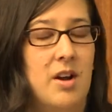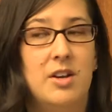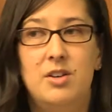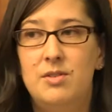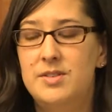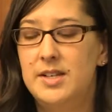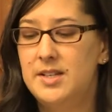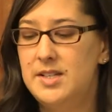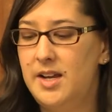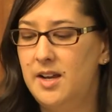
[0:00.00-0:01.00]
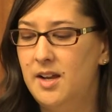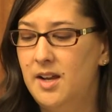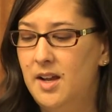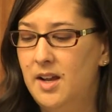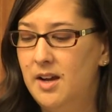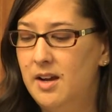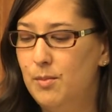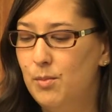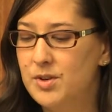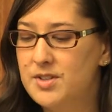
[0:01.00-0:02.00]
on using the data.
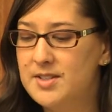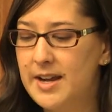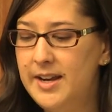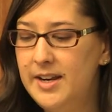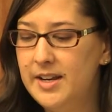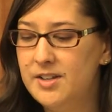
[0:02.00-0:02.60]
We're designing